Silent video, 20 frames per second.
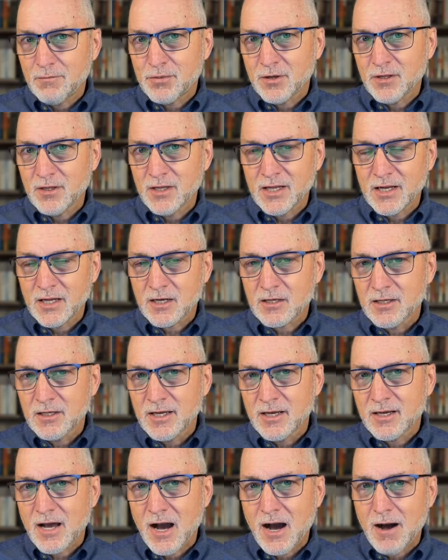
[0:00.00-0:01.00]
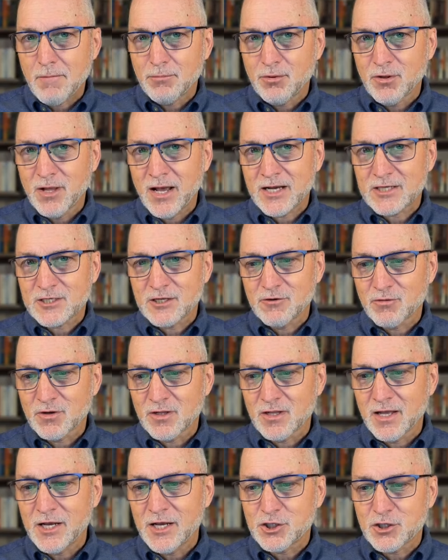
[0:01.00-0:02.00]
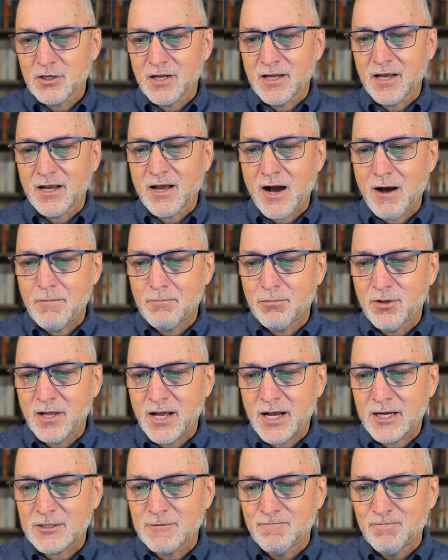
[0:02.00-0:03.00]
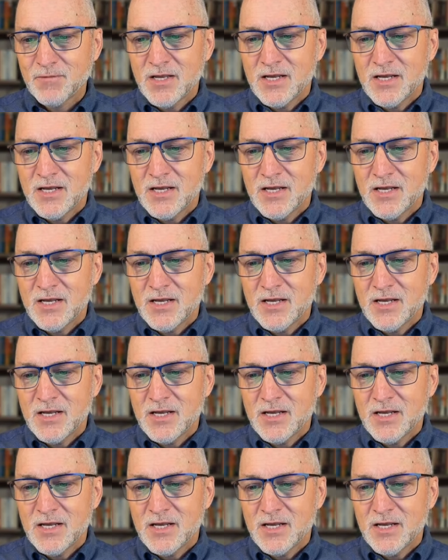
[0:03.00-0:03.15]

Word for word: politically complex and relationally complex.